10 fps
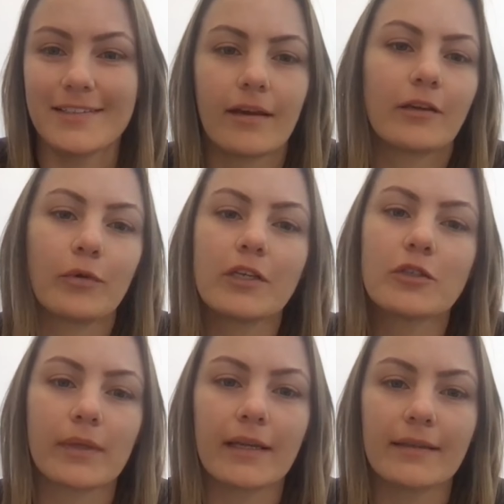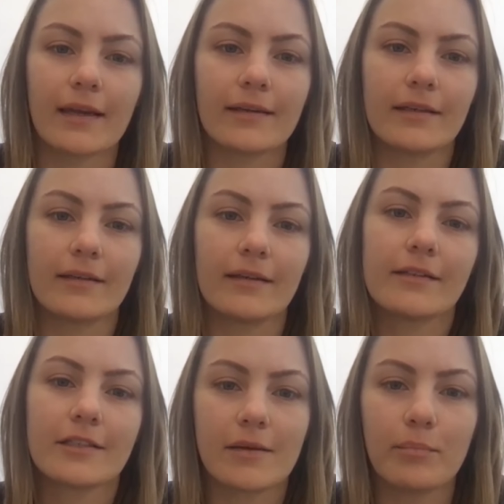Can you explain that in
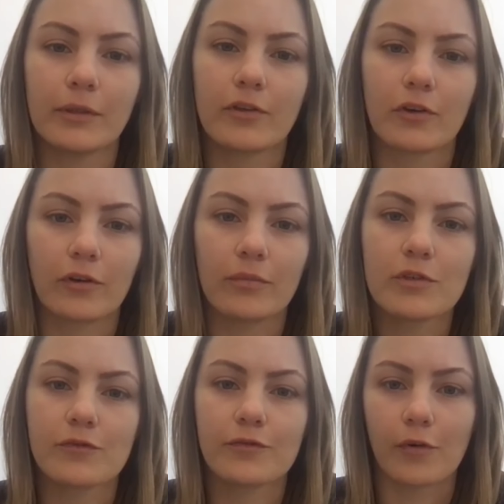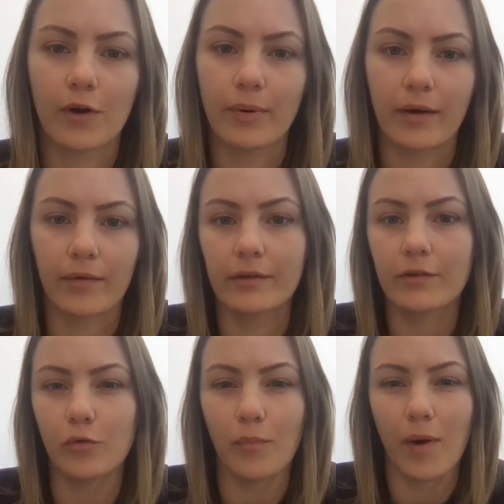simple terms for a parent
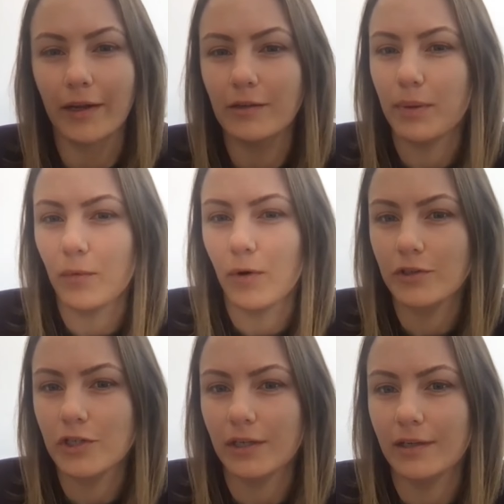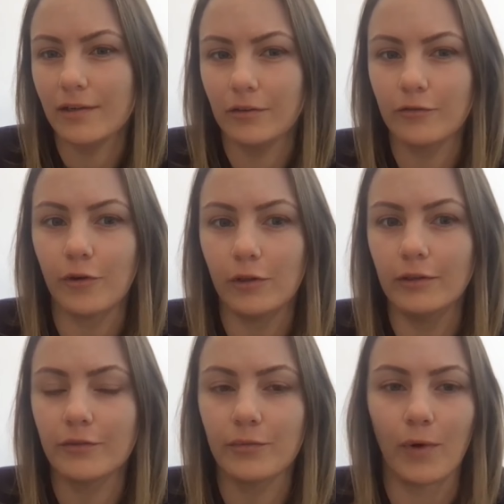who might be watching it
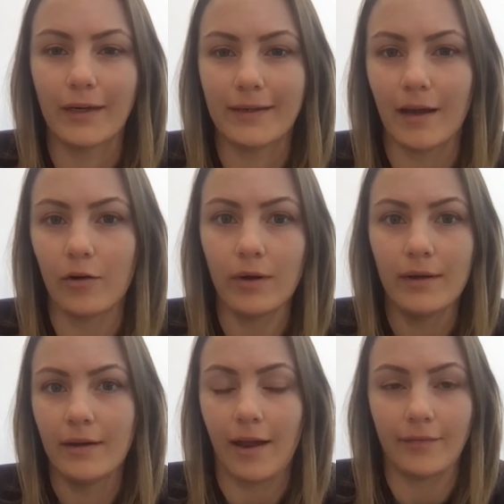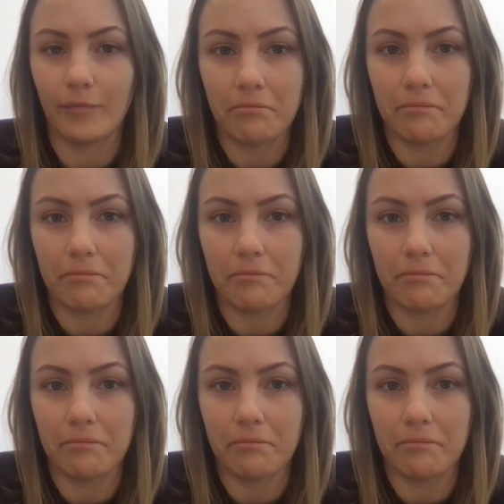unfold right now and